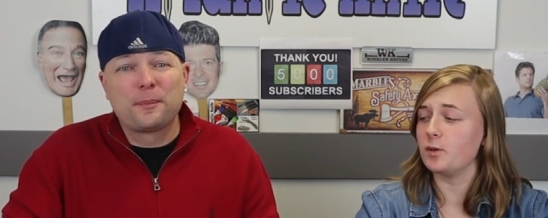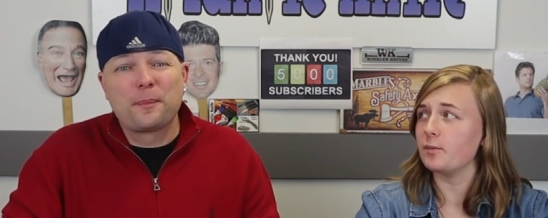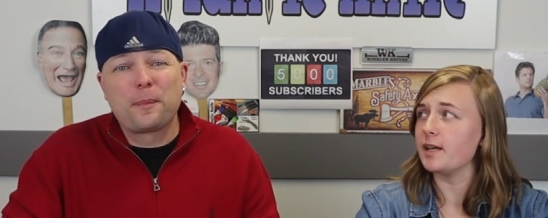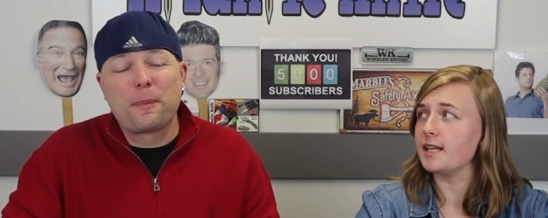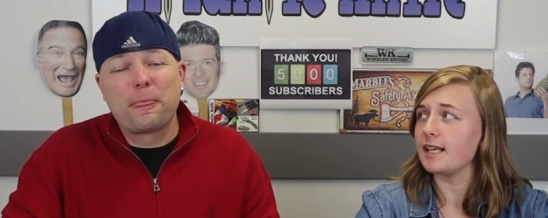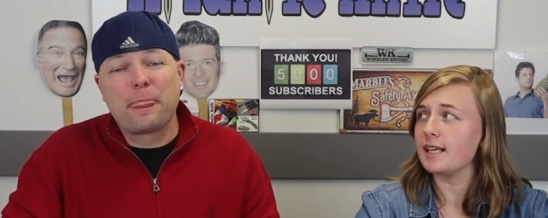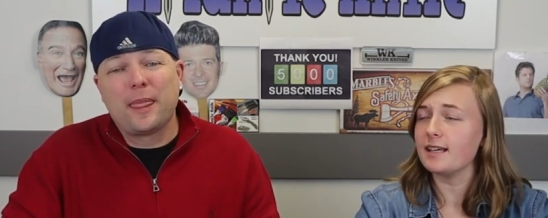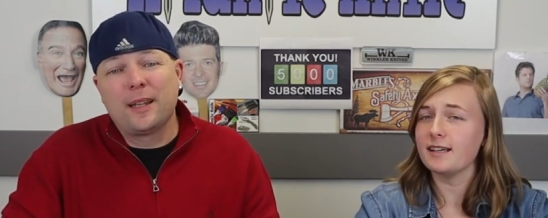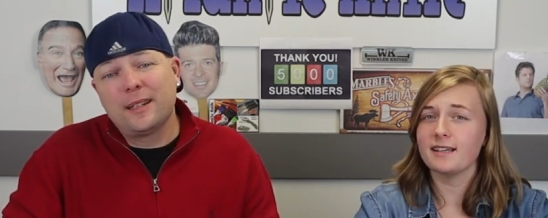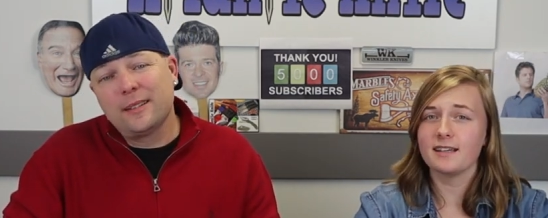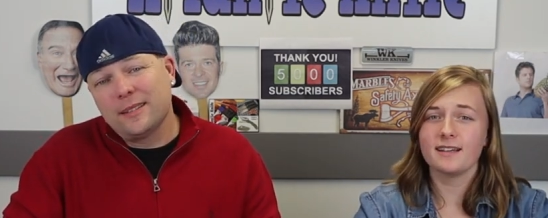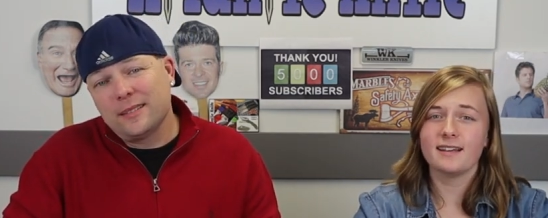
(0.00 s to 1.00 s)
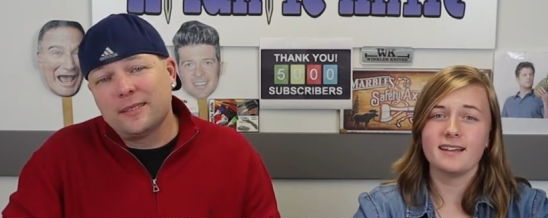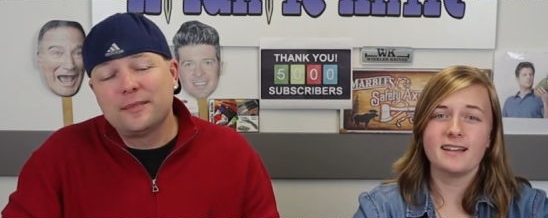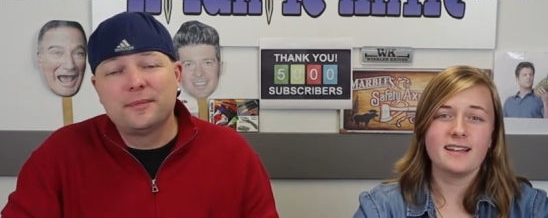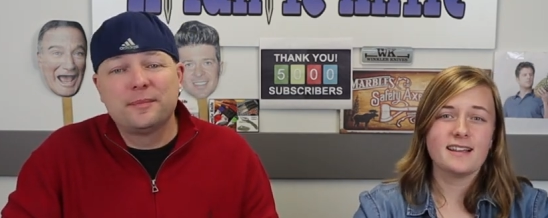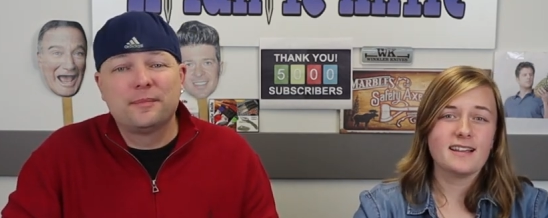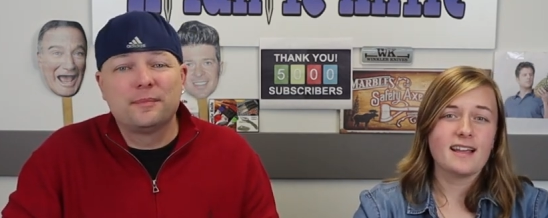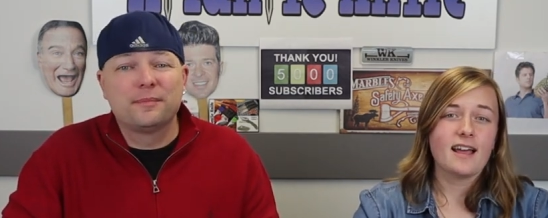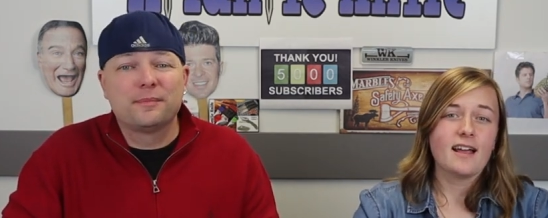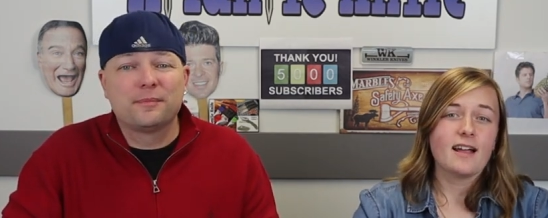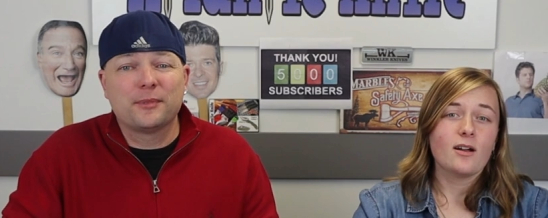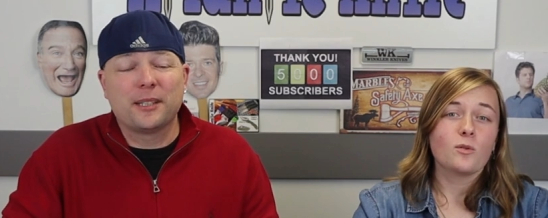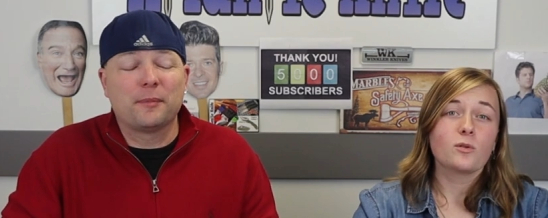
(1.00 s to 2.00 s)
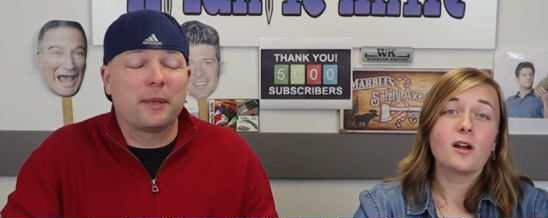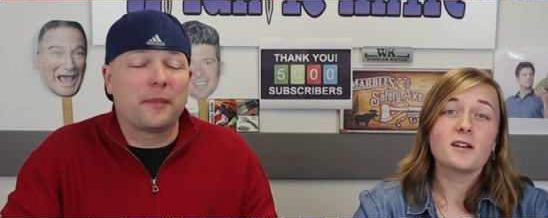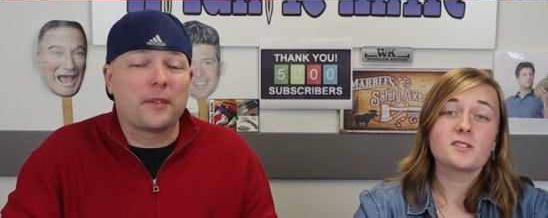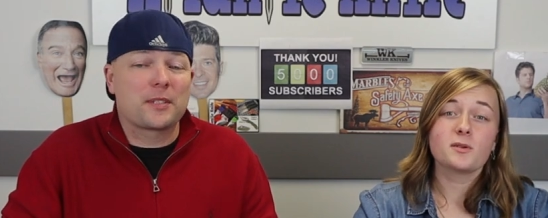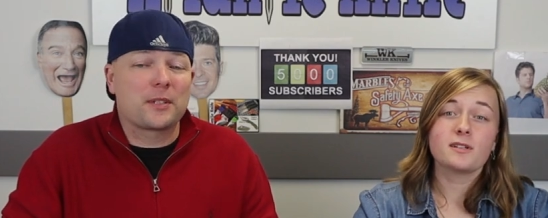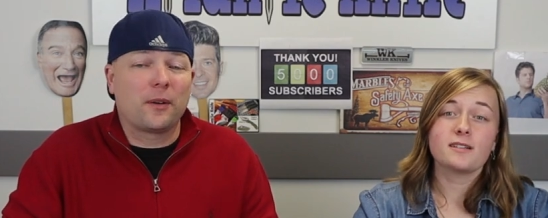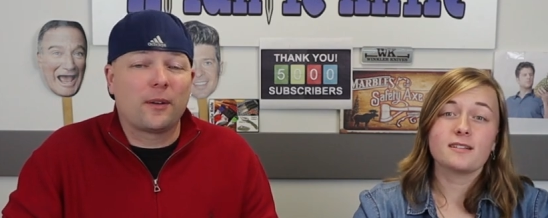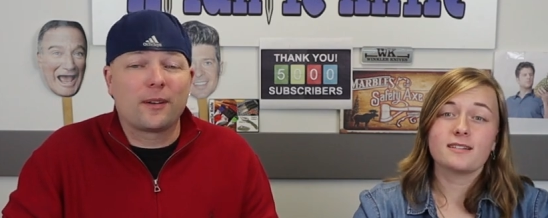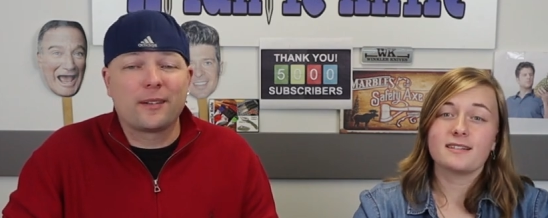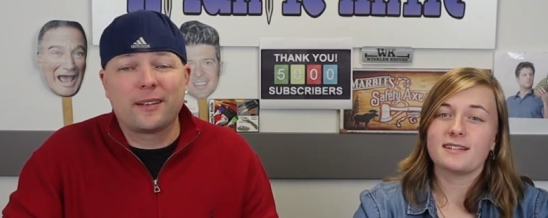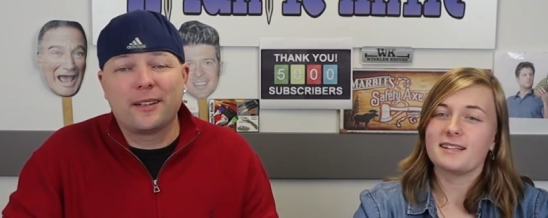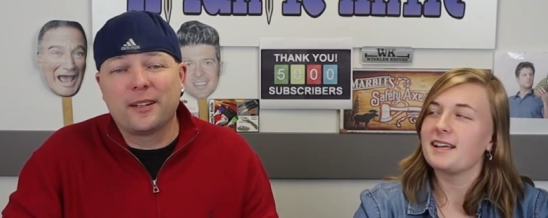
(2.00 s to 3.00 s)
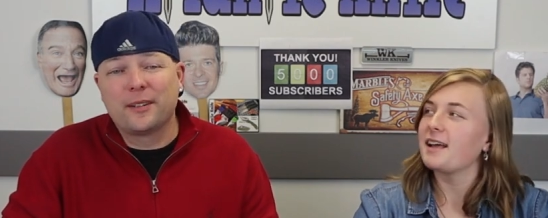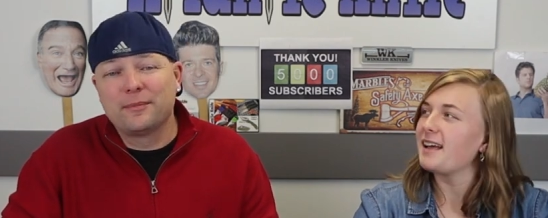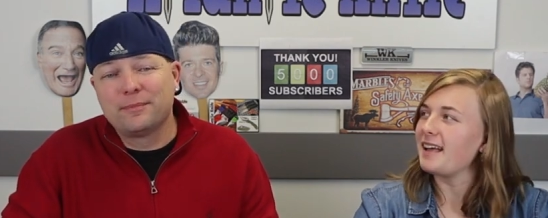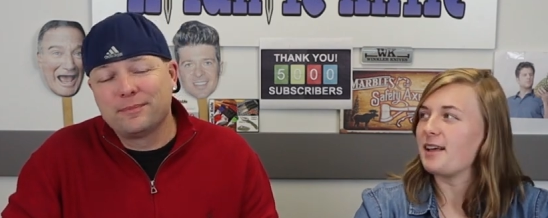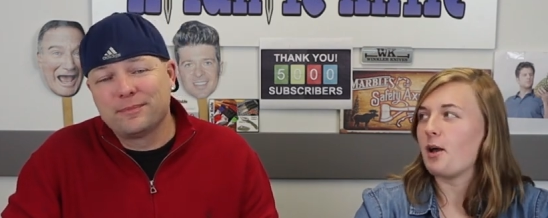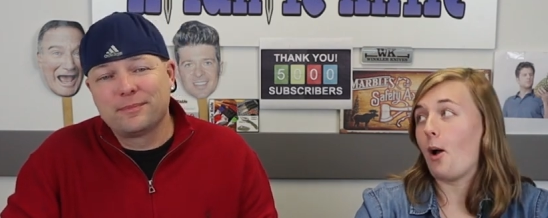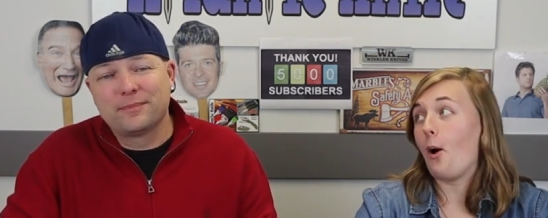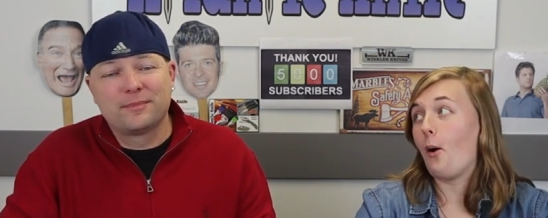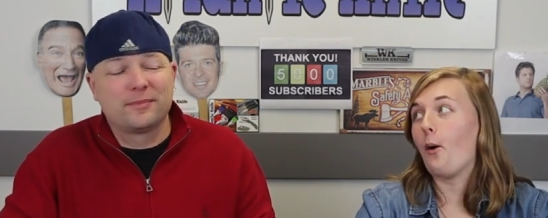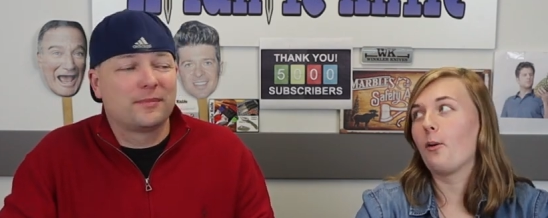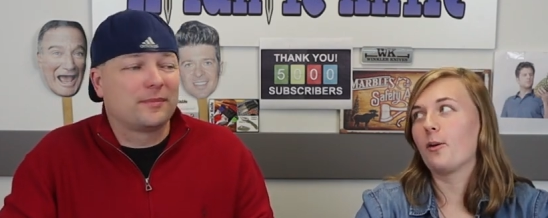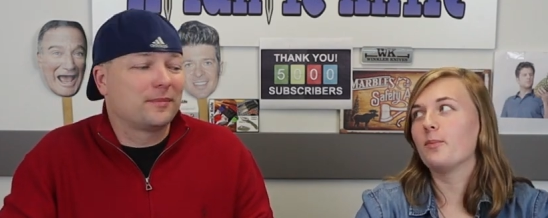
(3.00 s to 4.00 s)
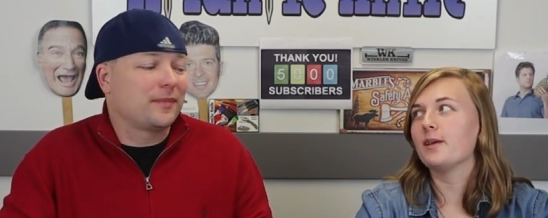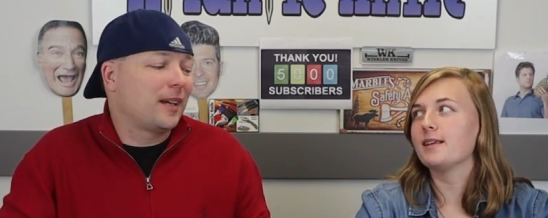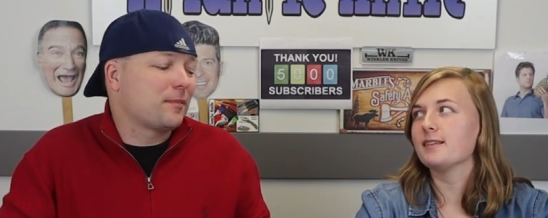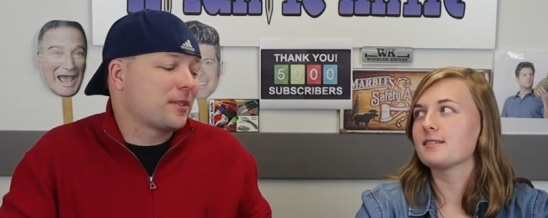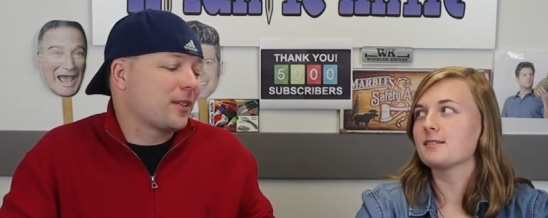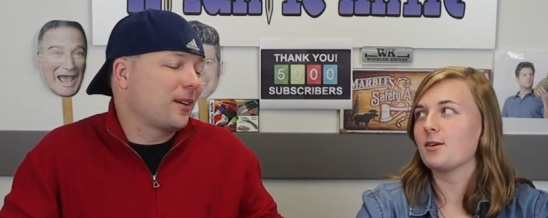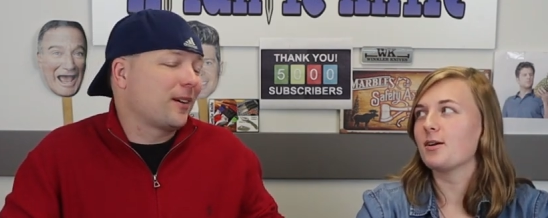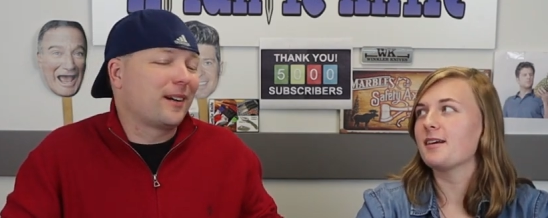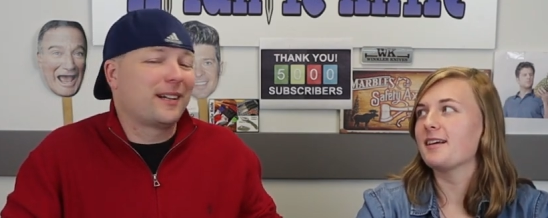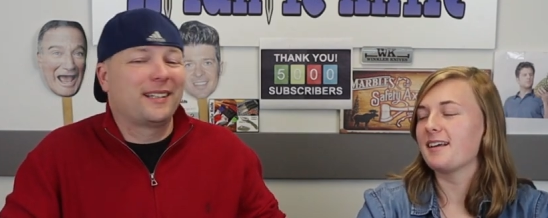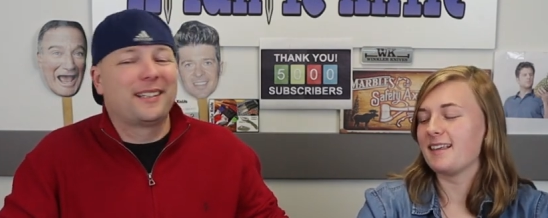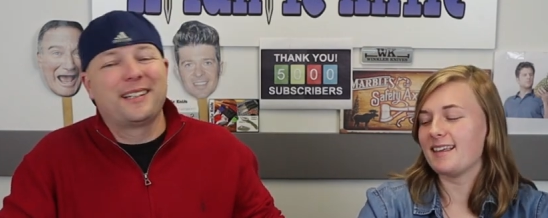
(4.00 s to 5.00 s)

Speaker 1: for more money. Uh-huh. Well, we're being also the star. On... Yeah. Oh, being I'm the sorry. star.